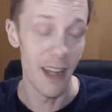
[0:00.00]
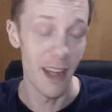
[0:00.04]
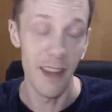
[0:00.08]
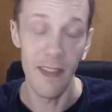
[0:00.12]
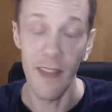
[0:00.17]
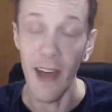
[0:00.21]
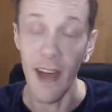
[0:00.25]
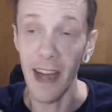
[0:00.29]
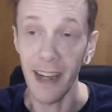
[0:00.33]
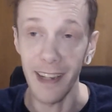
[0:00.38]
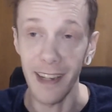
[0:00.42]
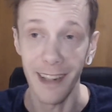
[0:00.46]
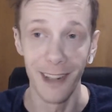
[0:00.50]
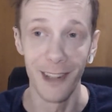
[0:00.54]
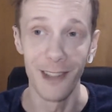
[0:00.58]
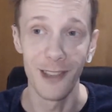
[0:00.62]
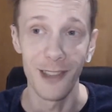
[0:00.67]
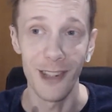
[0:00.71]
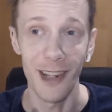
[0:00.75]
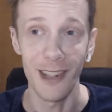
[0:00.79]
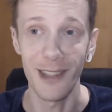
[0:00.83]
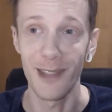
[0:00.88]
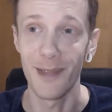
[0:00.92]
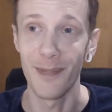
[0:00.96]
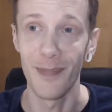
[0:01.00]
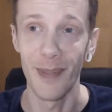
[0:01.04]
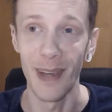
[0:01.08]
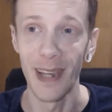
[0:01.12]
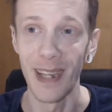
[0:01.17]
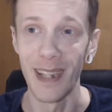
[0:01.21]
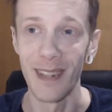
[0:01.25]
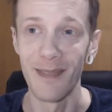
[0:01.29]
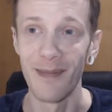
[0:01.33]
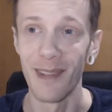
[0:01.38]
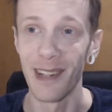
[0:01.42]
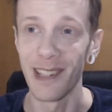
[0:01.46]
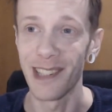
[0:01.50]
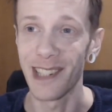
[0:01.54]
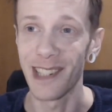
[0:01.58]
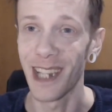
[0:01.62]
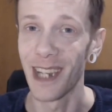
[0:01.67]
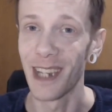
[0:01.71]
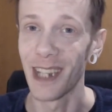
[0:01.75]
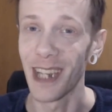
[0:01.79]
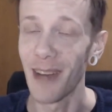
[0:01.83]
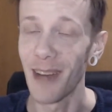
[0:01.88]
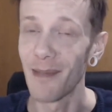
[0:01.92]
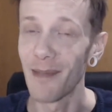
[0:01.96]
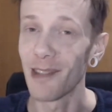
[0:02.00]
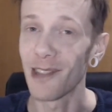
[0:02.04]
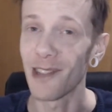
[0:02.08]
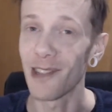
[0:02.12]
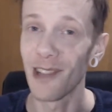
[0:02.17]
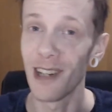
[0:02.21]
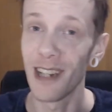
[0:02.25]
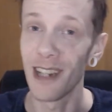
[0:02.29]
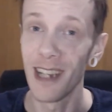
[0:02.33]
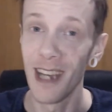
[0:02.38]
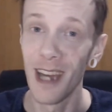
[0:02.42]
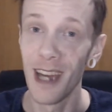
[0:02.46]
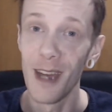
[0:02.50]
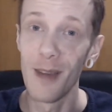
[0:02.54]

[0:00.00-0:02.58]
That could just be my skin chemistry,